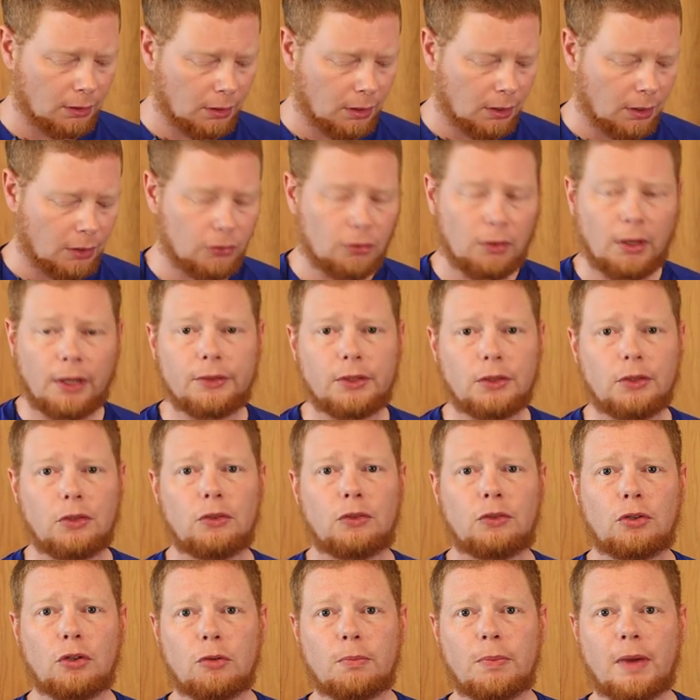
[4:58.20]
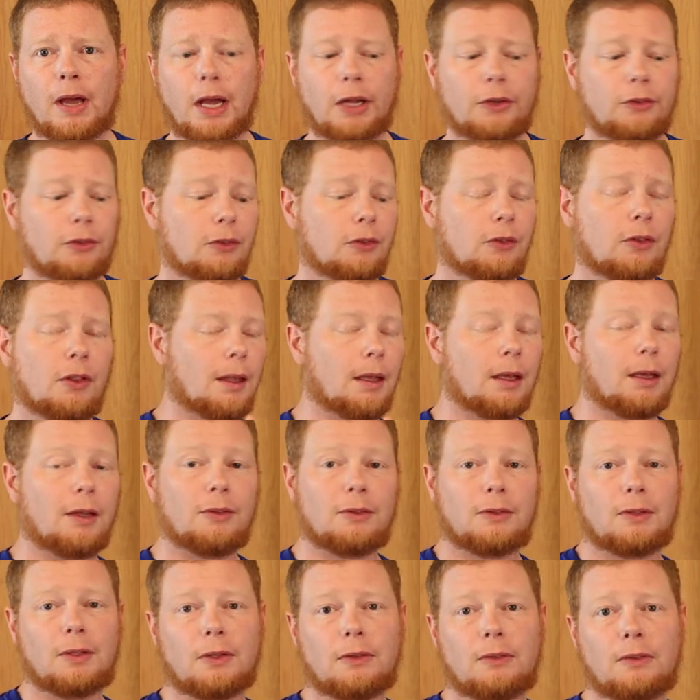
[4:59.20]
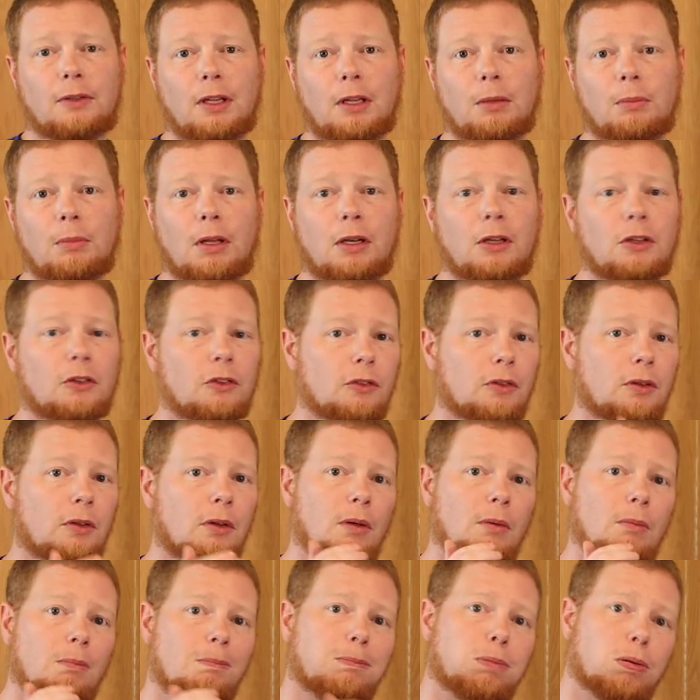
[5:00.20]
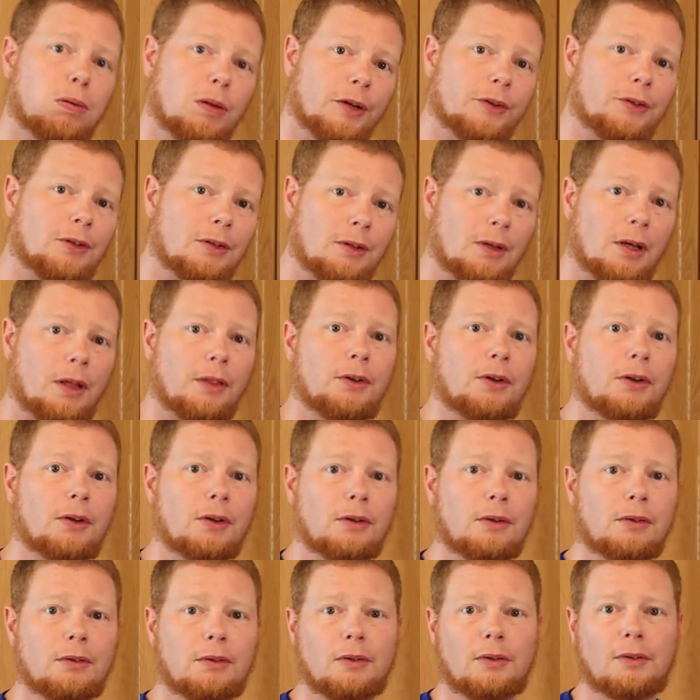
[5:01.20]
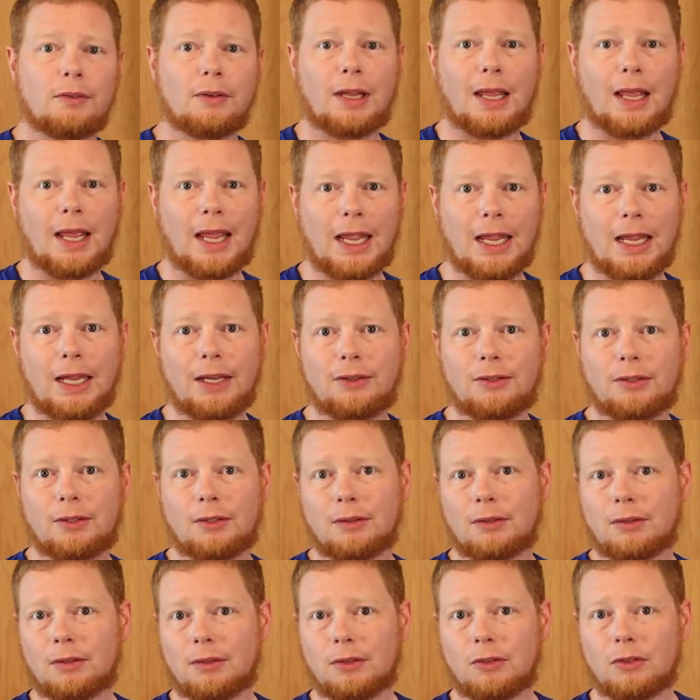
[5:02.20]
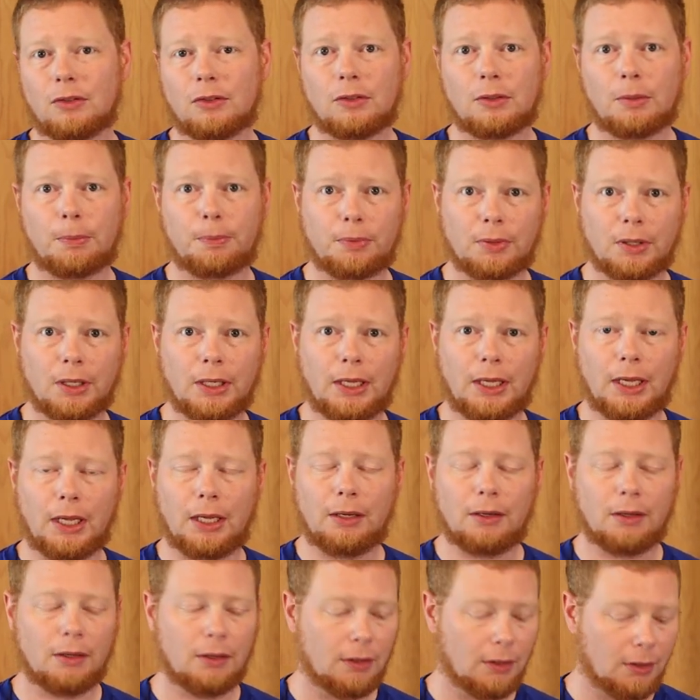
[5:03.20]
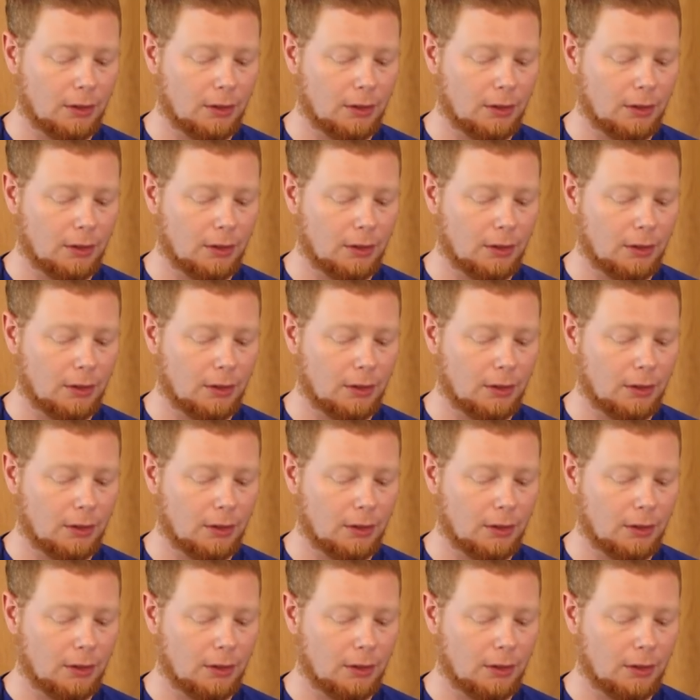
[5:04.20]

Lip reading: So I had to do 2 batches. It's 16 minutes plus another 8 to preheat.